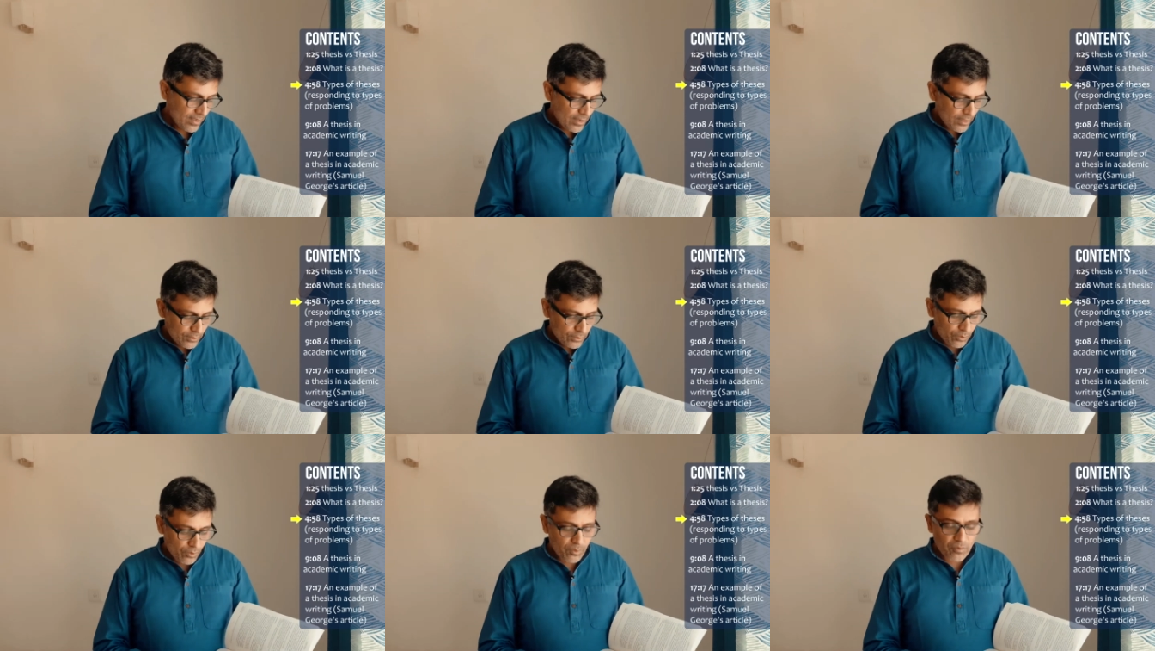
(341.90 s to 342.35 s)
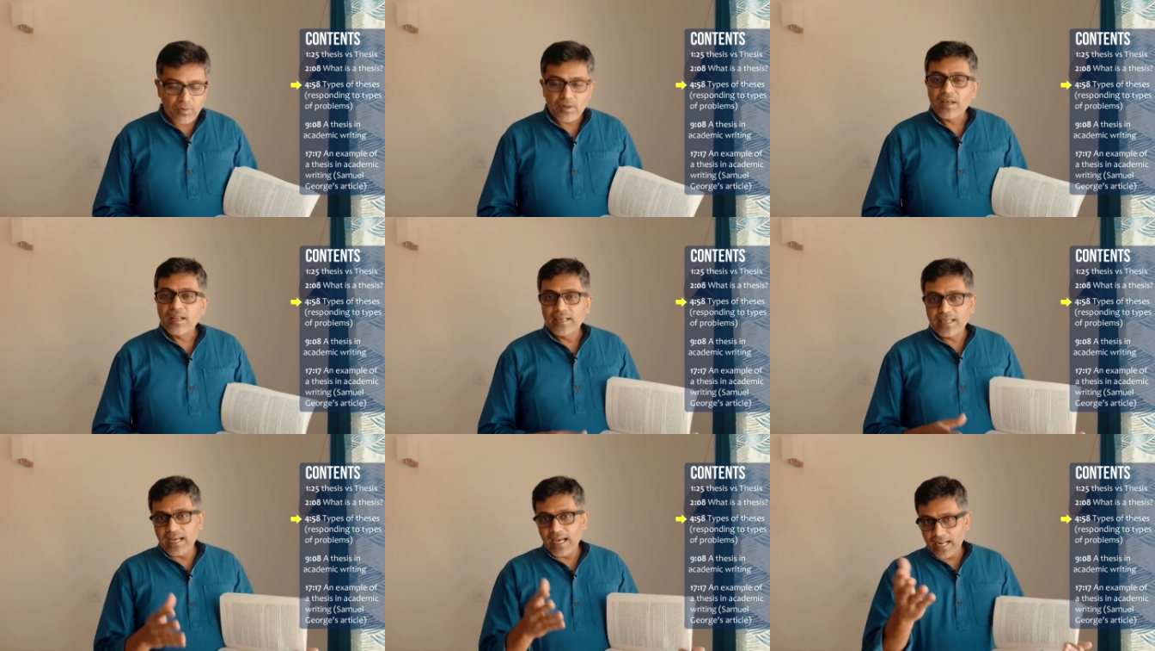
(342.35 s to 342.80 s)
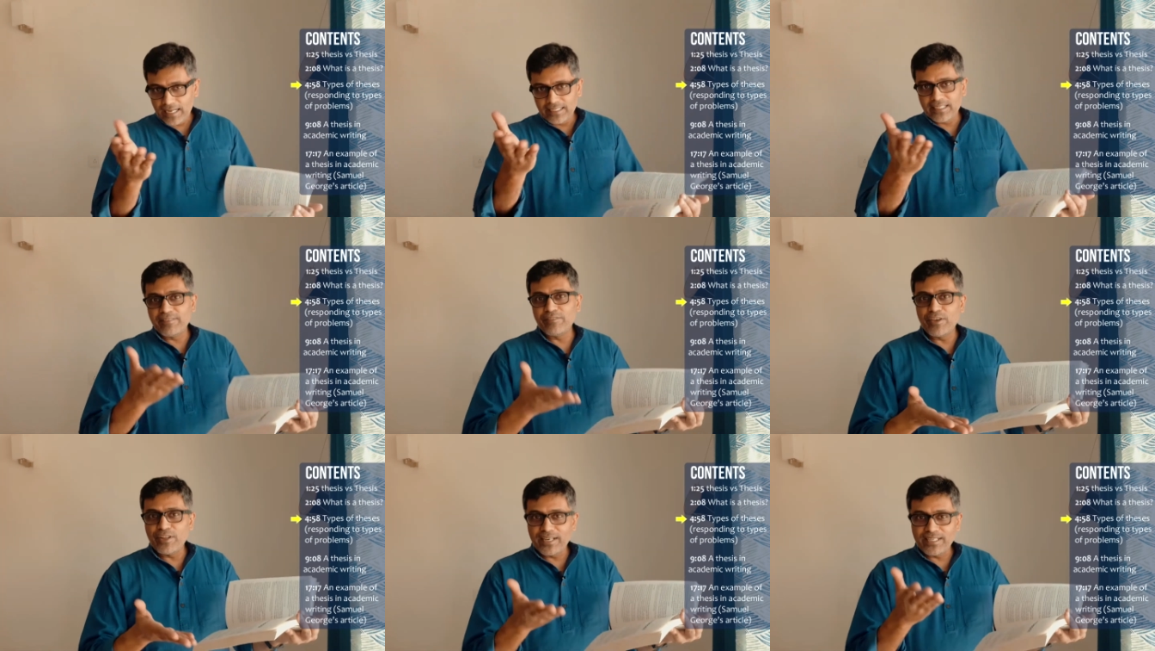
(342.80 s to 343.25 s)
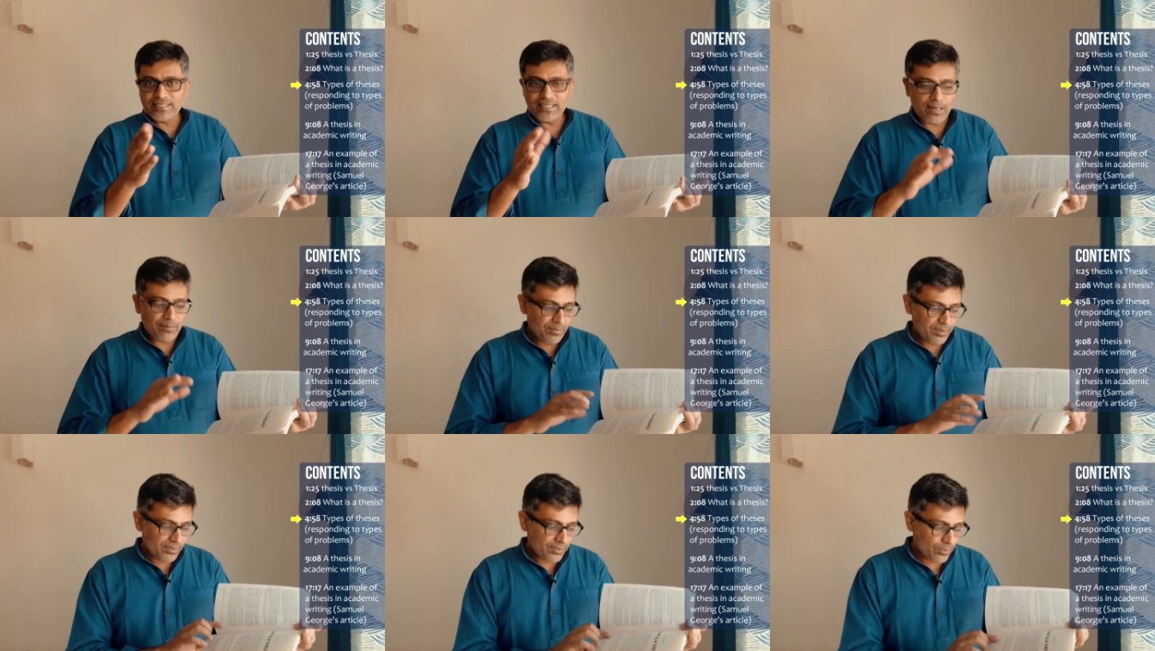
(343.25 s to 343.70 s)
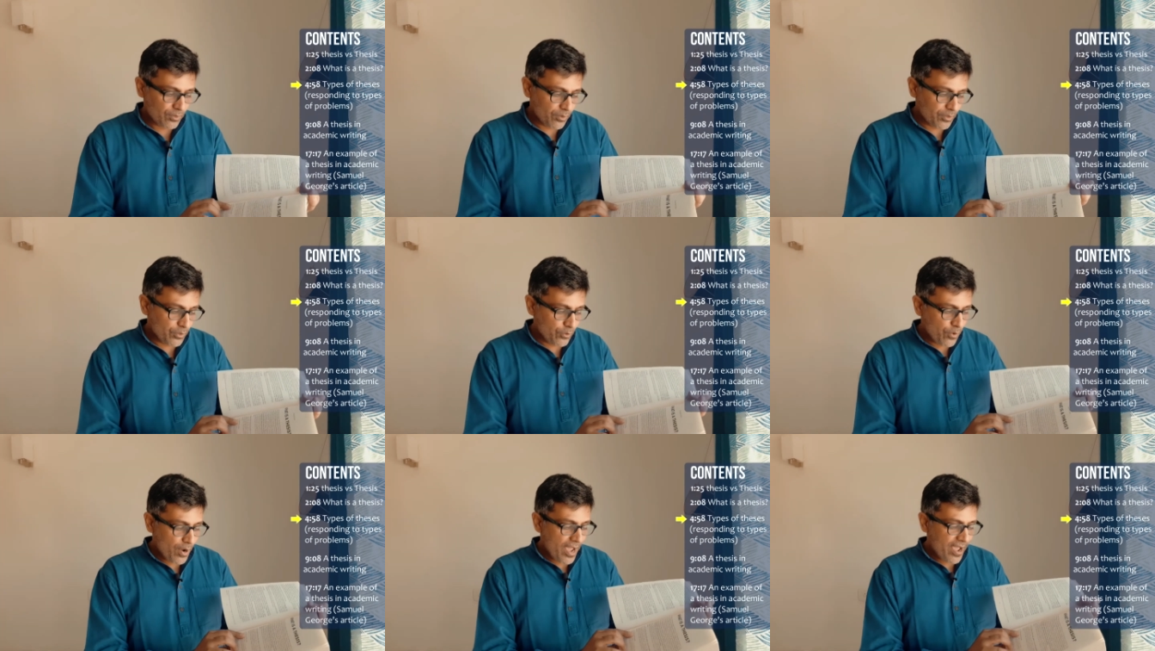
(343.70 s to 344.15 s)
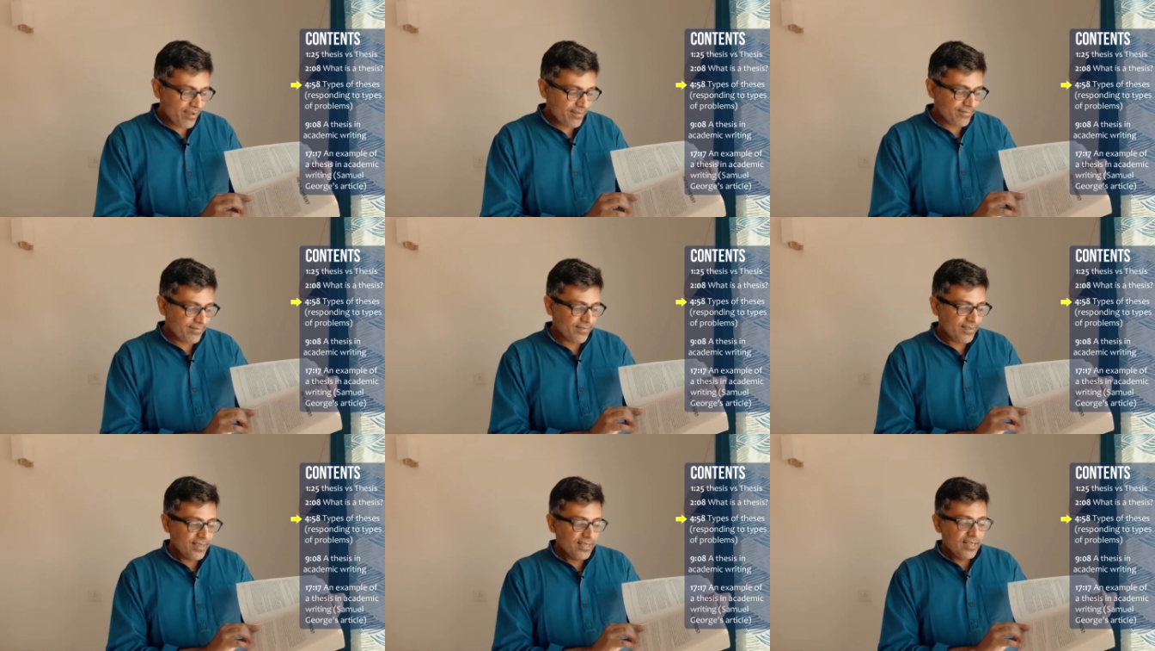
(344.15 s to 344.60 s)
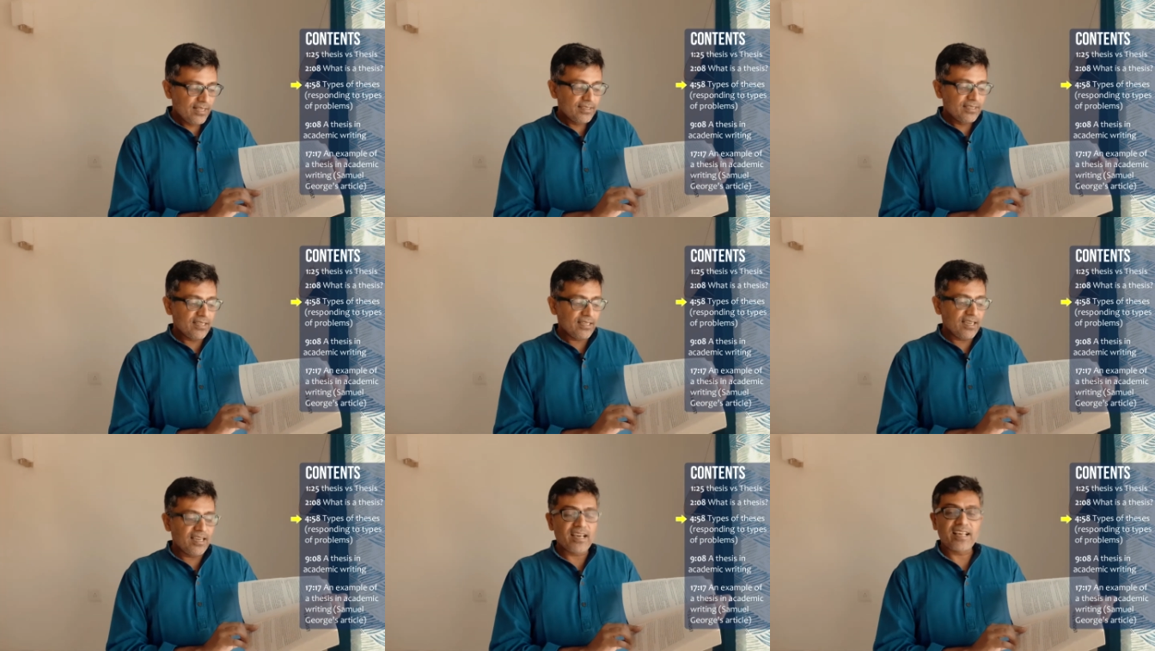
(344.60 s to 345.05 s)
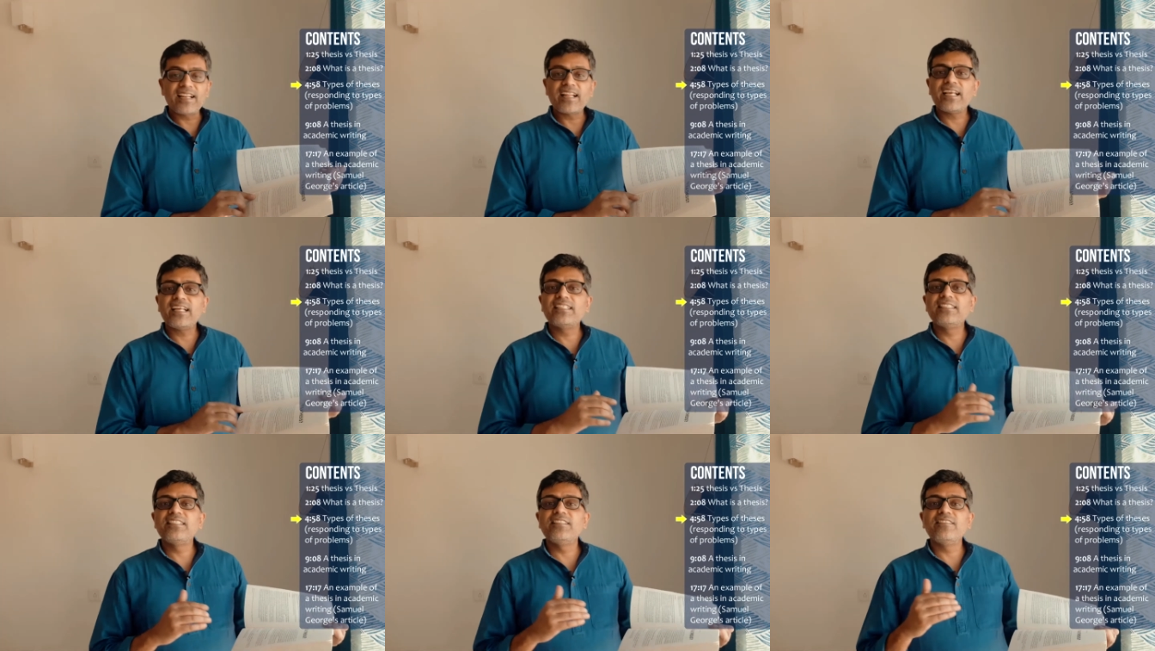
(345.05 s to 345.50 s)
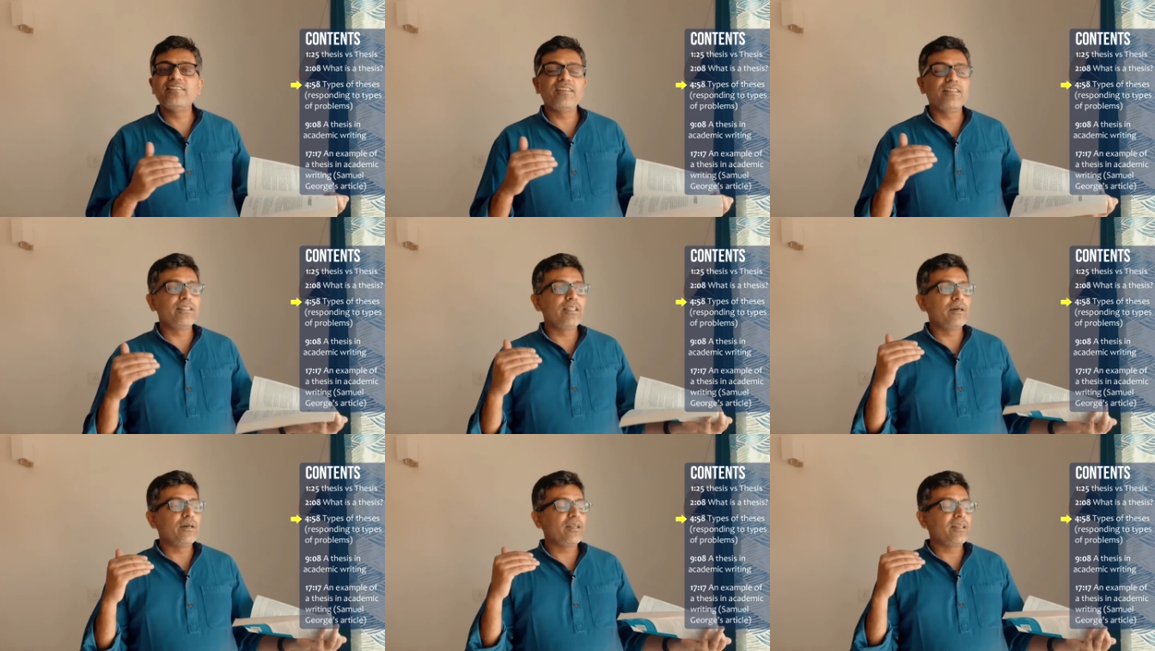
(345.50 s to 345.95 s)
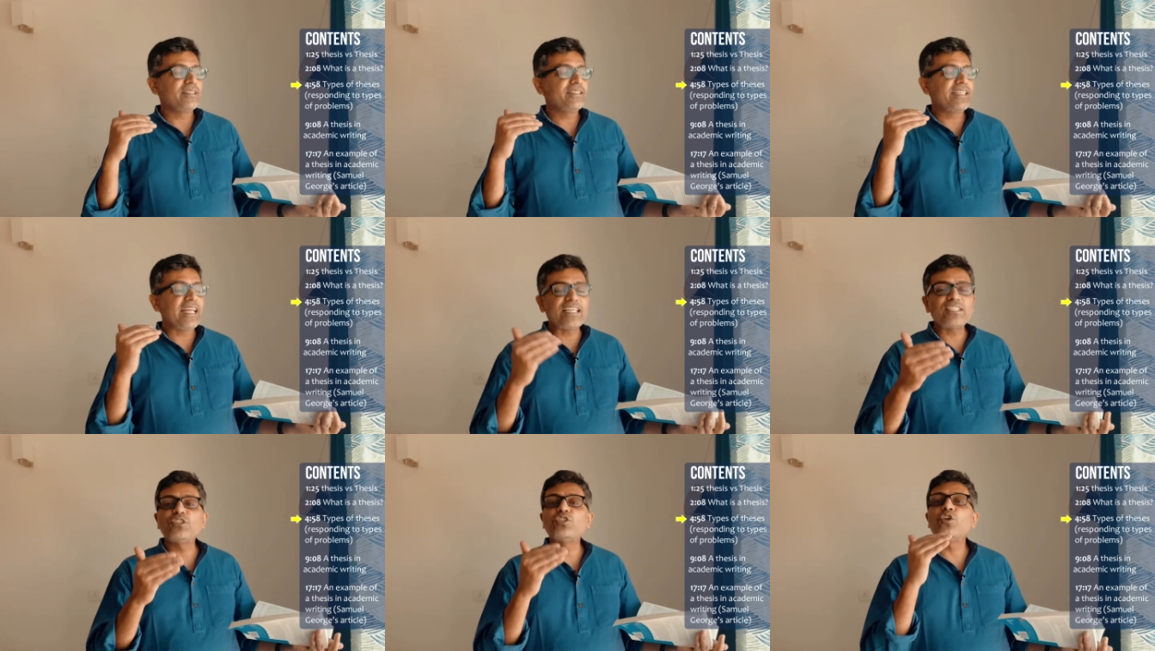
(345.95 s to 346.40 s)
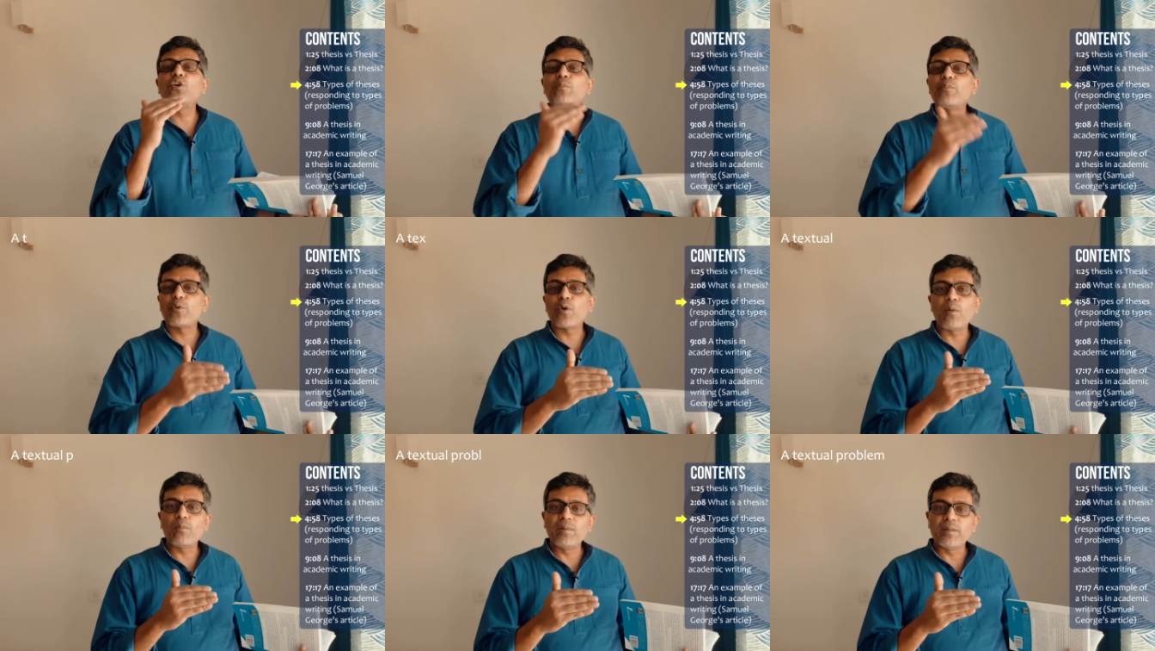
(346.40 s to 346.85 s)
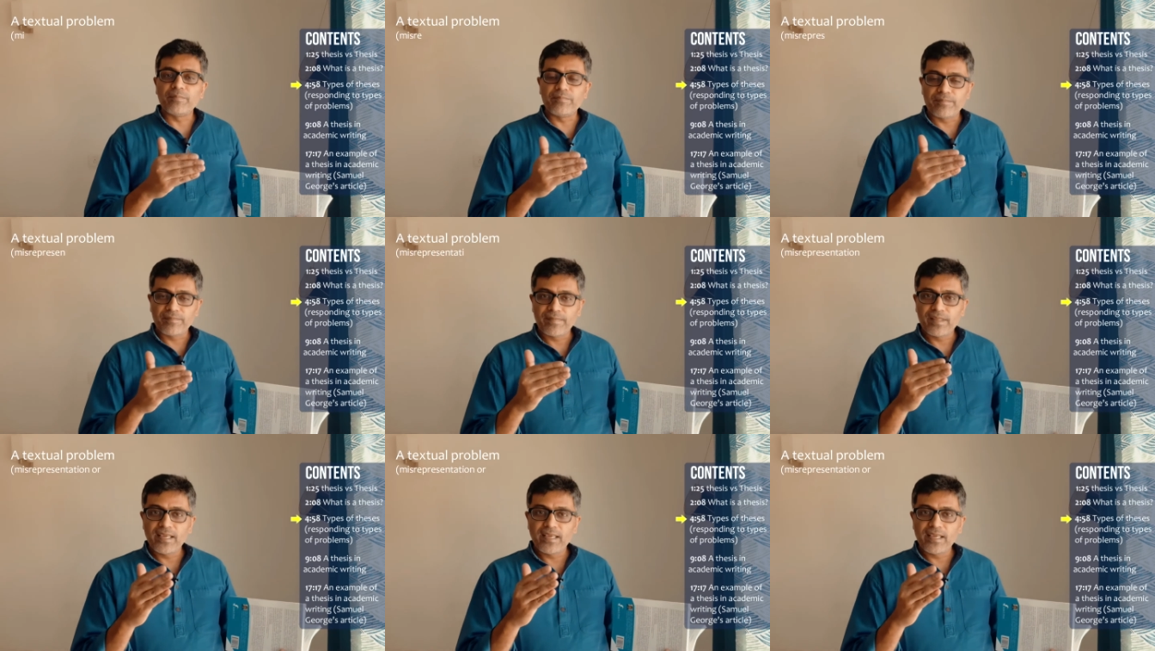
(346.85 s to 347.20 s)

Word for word: So I'll give you an example. So you have the correct, the textual problem,